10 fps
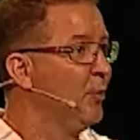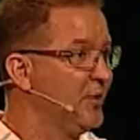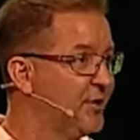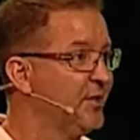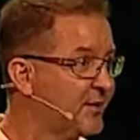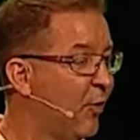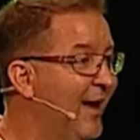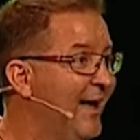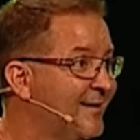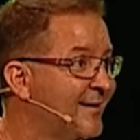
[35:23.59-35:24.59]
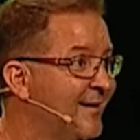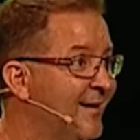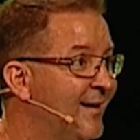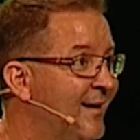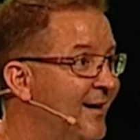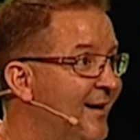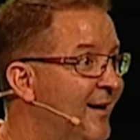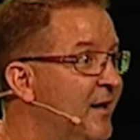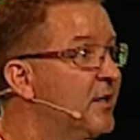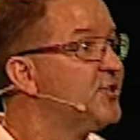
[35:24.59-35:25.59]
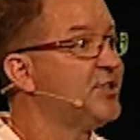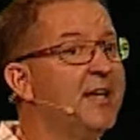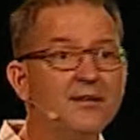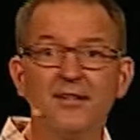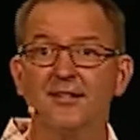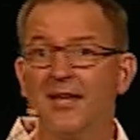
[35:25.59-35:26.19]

We should just quit. Jesus